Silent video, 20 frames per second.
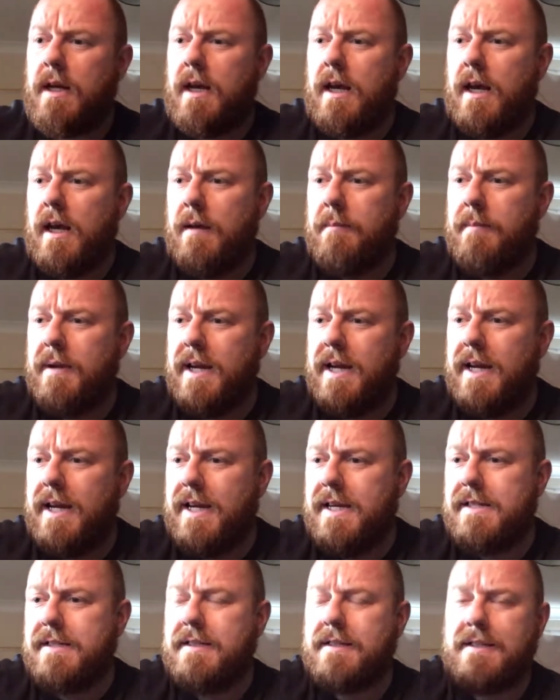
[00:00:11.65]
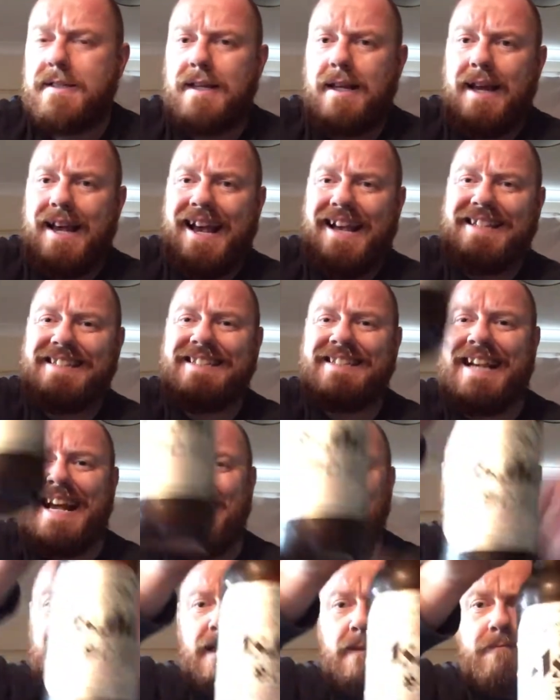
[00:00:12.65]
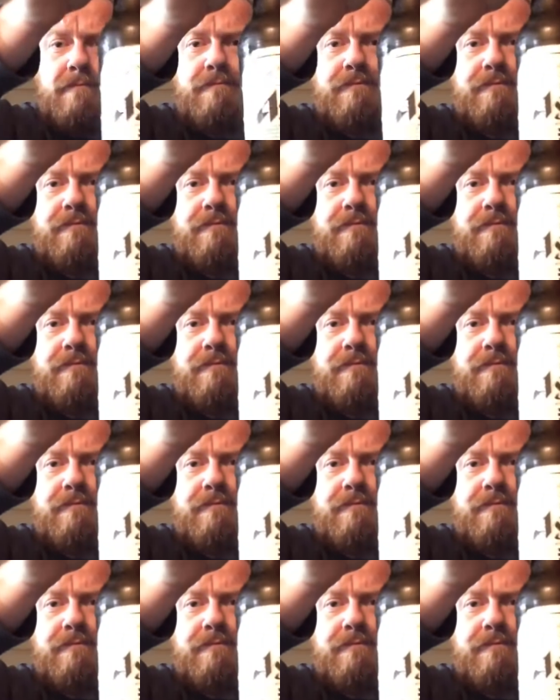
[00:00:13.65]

Um, it is Asahi.